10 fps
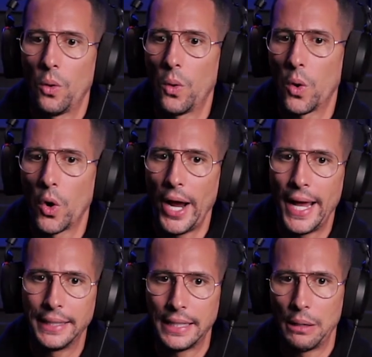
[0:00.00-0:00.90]
or
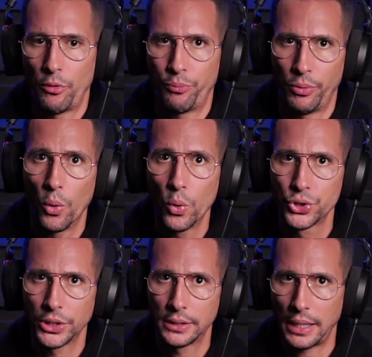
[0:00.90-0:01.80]
any type of
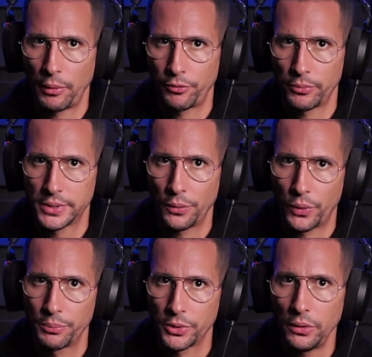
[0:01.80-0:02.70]
promotion that's coming from
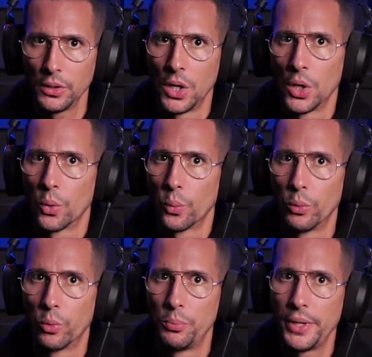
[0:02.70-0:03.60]
Sendcrypto,
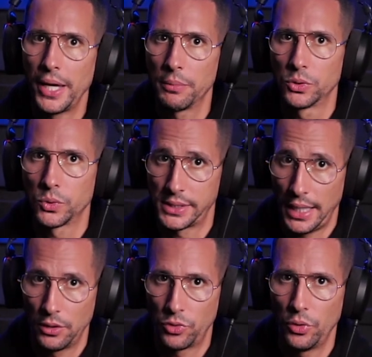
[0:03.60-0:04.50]
we will be able to
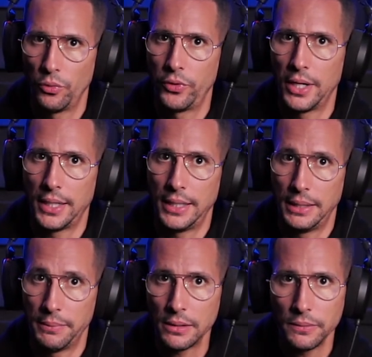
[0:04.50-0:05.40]
send it to you via
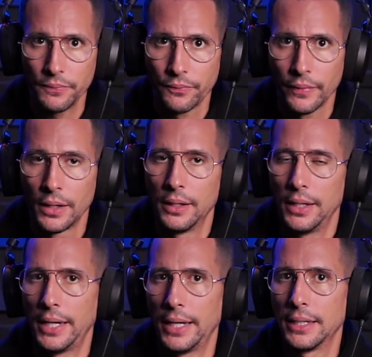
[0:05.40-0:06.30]
email.
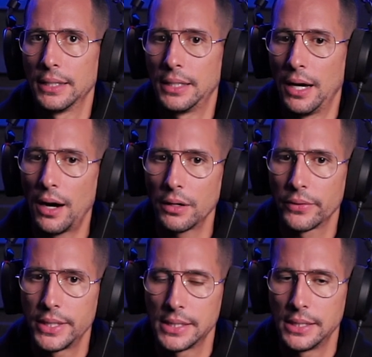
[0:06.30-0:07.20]
And the other
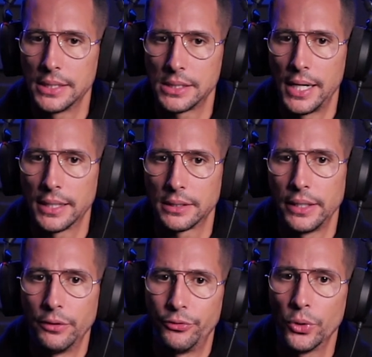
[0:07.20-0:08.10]
reason is that
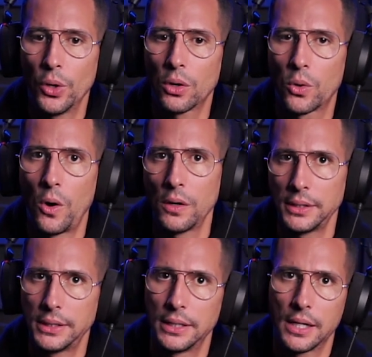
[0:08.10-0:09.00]
if you are
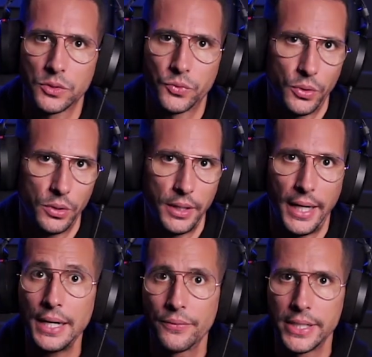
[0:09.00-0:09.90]
contacting us for
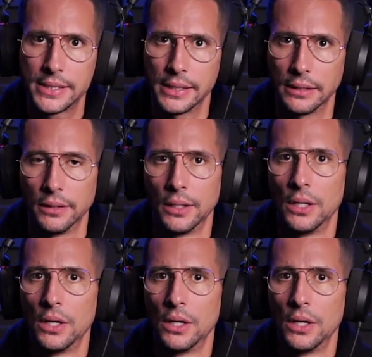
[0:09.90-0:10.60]
any reason,